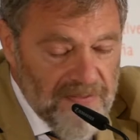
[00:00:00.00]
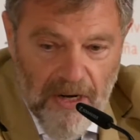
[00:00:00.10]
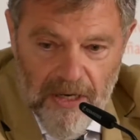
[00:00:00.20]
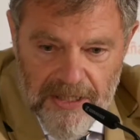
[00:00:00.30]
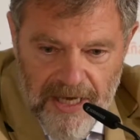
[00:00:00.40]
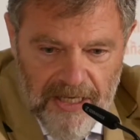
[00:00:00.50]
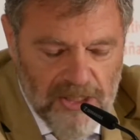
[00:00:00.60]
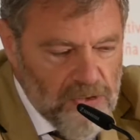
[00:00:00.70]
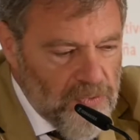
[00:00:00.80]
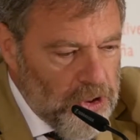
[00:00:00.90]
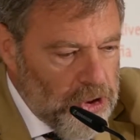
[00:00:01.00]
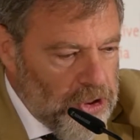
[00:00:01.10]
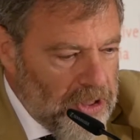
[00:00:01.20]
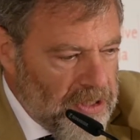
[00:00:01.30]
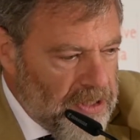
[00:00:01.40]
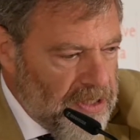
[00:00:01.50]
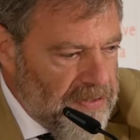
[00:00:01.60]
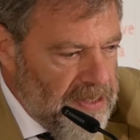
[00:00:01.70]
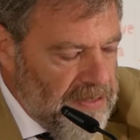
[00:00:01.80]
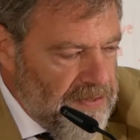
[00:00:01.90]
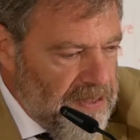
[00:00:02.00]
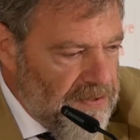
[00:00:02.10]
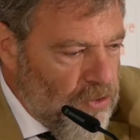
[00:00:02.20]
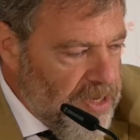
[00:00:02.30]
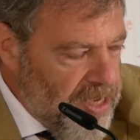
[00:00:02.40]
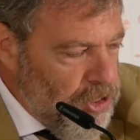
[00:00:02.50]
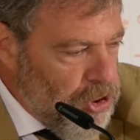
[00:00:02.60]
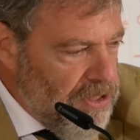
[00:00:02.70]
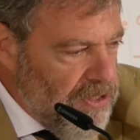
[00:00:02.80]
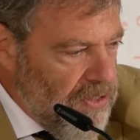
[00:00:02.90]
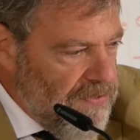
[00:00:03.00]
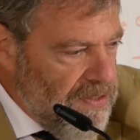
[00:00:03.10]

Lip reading: there are dates which the creation,